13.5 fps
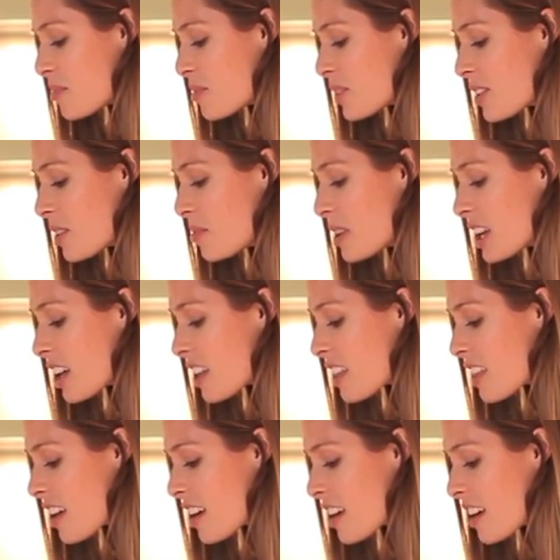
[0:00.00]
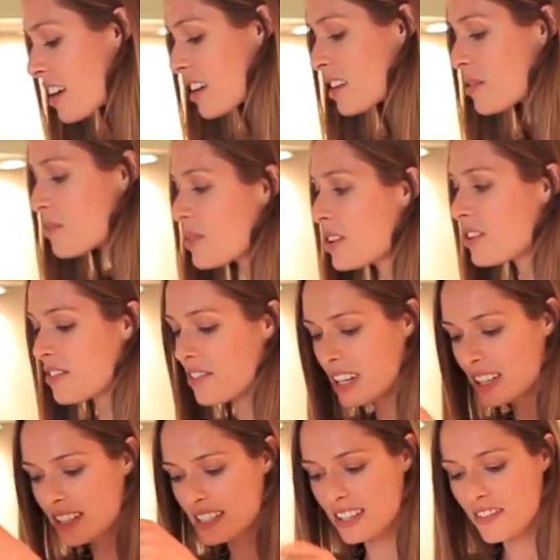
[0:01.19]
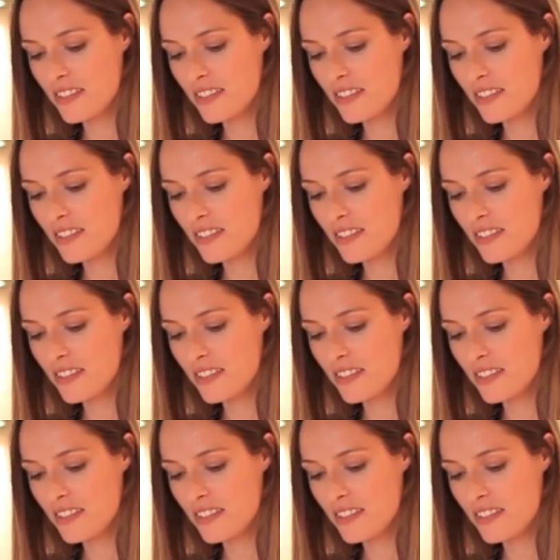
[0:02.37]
Put a bit in there. Perfect.